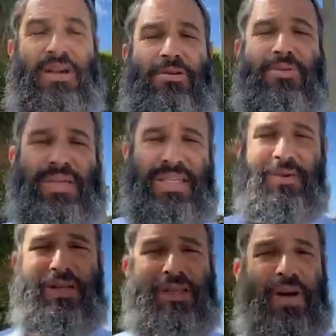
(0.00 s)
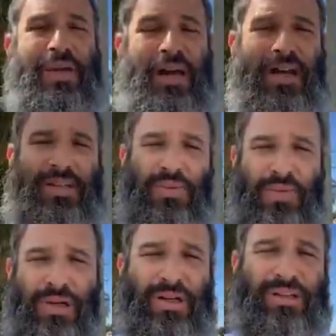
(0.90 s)
When we see what's going on in the
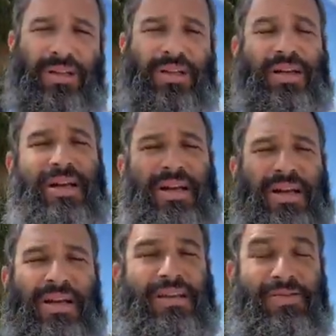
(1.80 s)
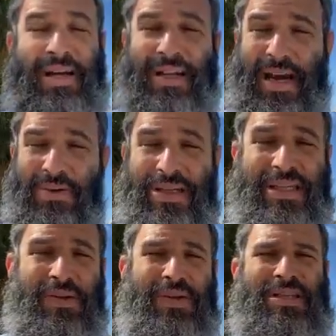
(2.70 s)
world, right now we
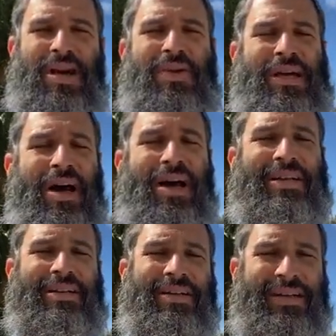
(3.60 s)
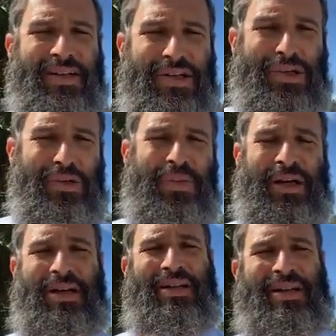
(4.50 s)
see what's going on in
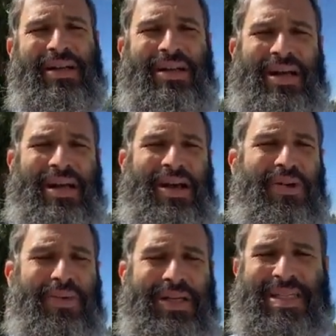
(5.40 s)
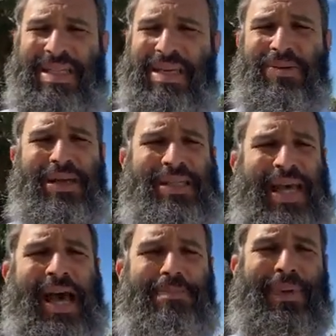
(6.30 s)
Cuba. We see what's
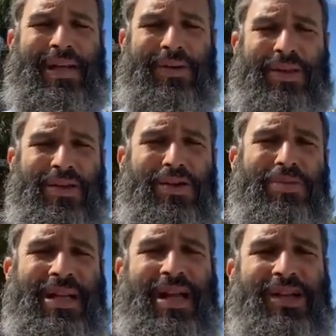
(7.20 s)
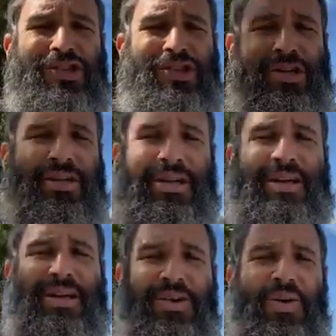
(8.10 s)
happening with human nature
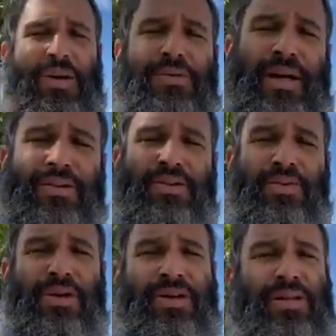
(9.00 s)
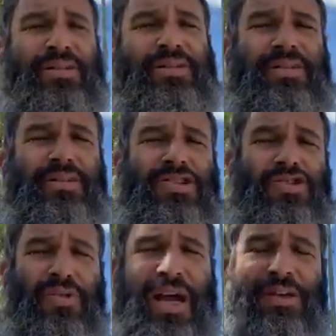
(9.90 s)
all around the world,
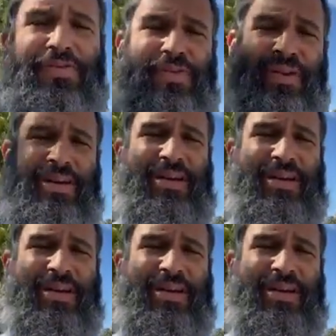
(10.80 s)
strife,